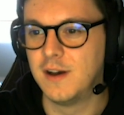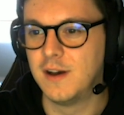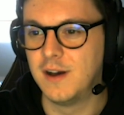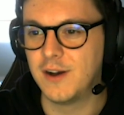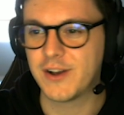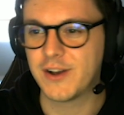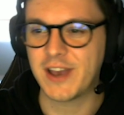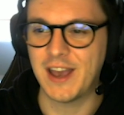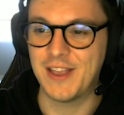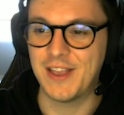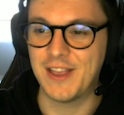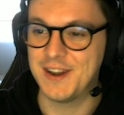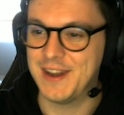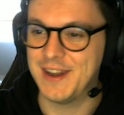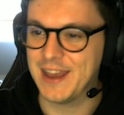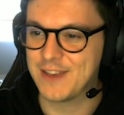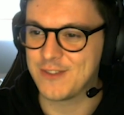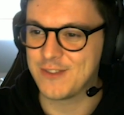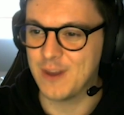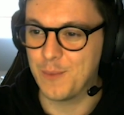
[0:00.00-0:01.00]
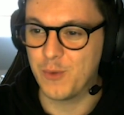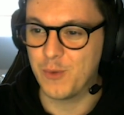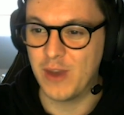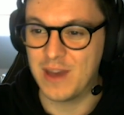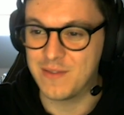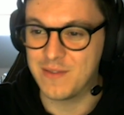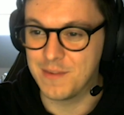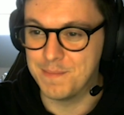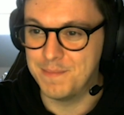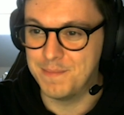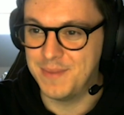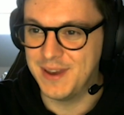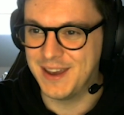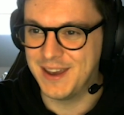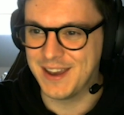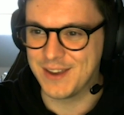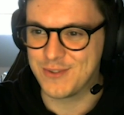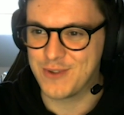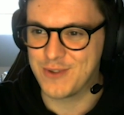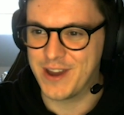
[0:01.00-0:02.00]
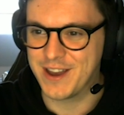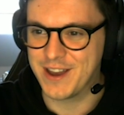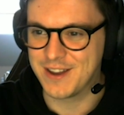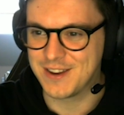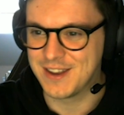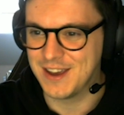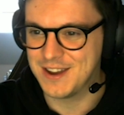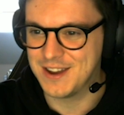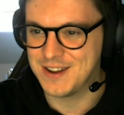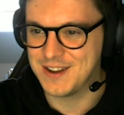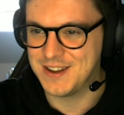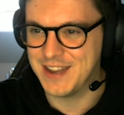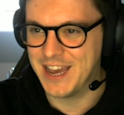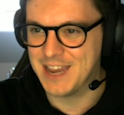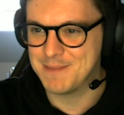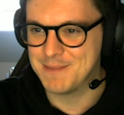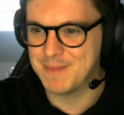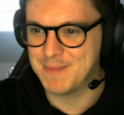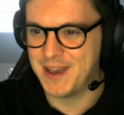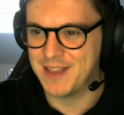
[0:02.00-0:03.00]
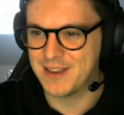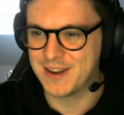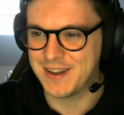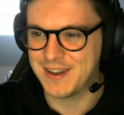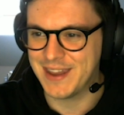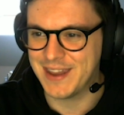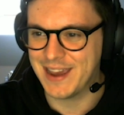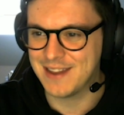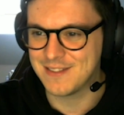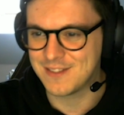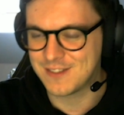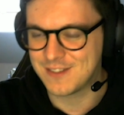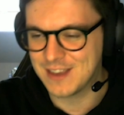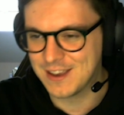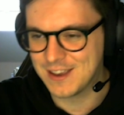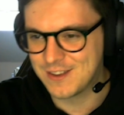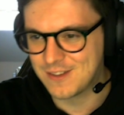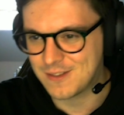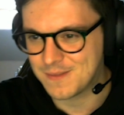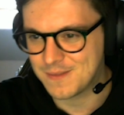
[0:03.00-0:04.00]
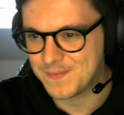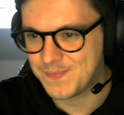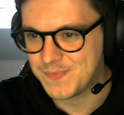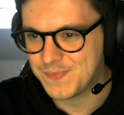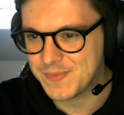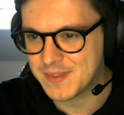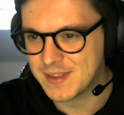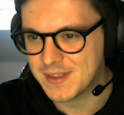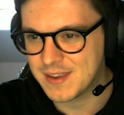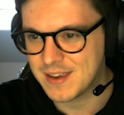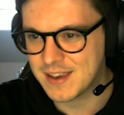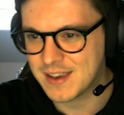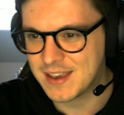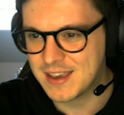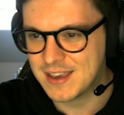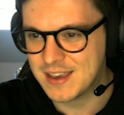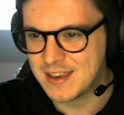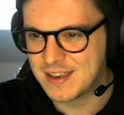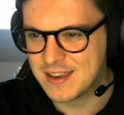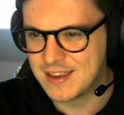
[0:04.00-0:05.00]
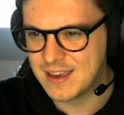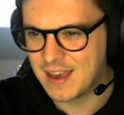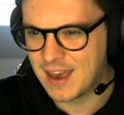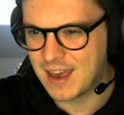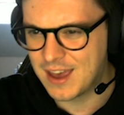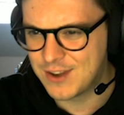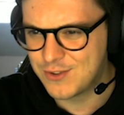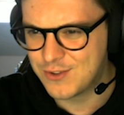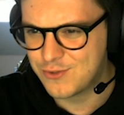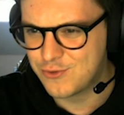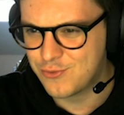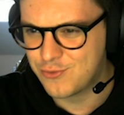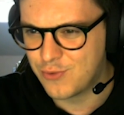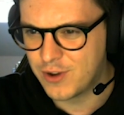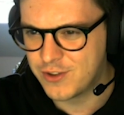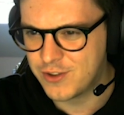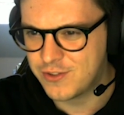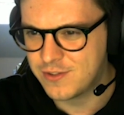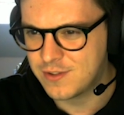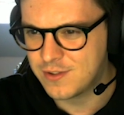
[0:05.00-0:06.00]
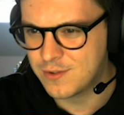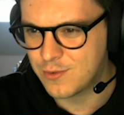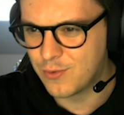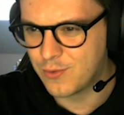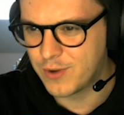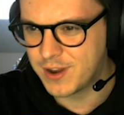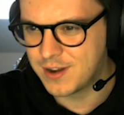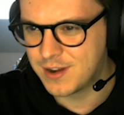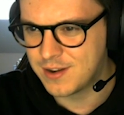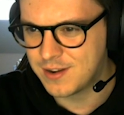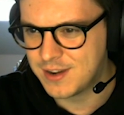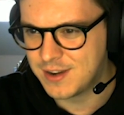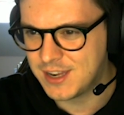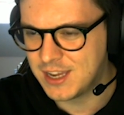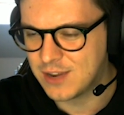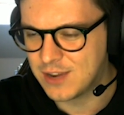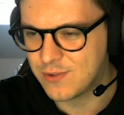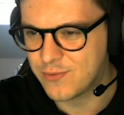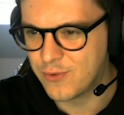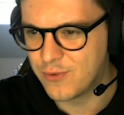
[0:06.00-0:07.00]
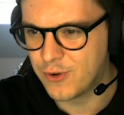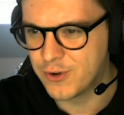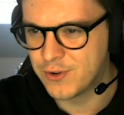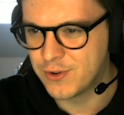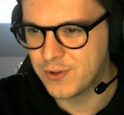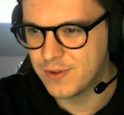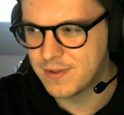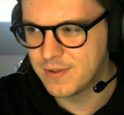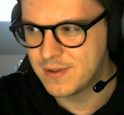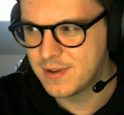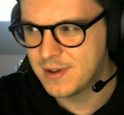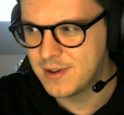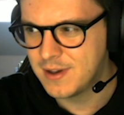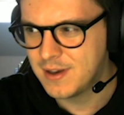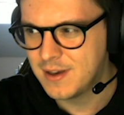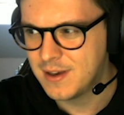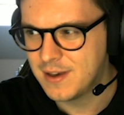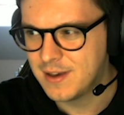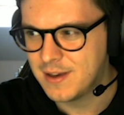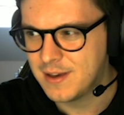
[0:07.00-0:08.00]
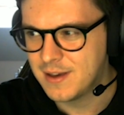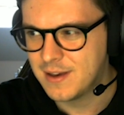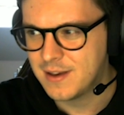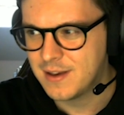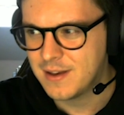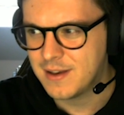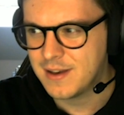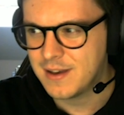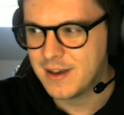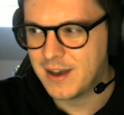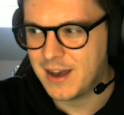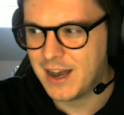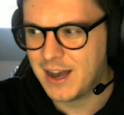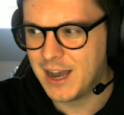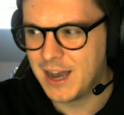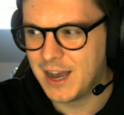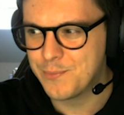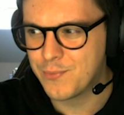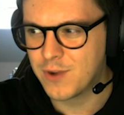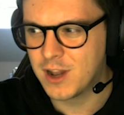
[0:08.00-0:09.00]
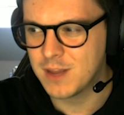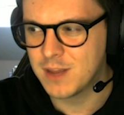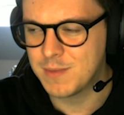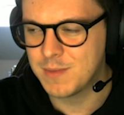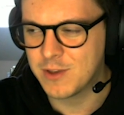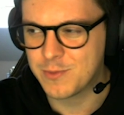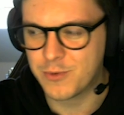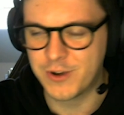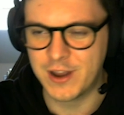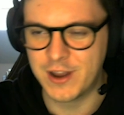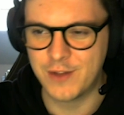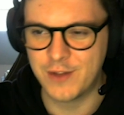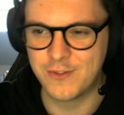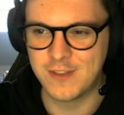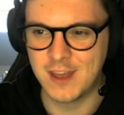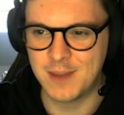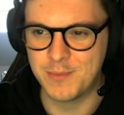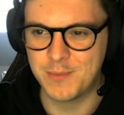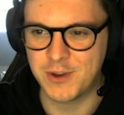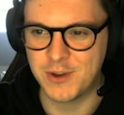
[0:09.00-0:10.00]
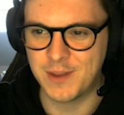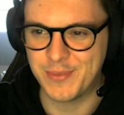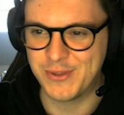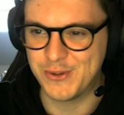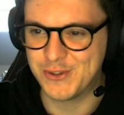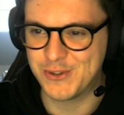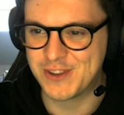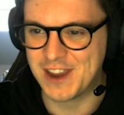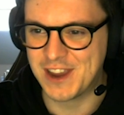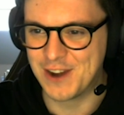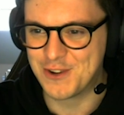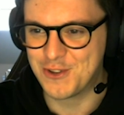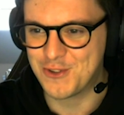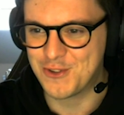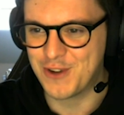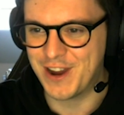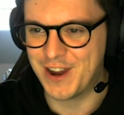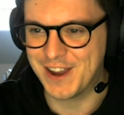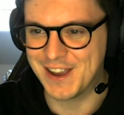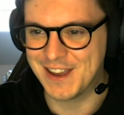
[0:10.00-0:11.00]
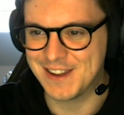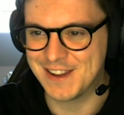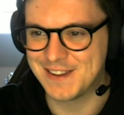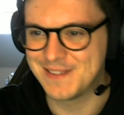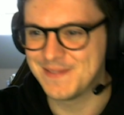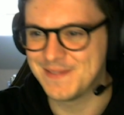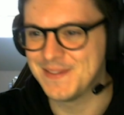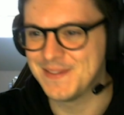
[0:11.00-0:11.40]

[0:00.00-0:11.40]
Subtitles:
Okay, and then next up we have a big dragon, a 9 mana 9/6. Cadregrin the Infernal. I probably mispronounced that, but I'm too scared to try again.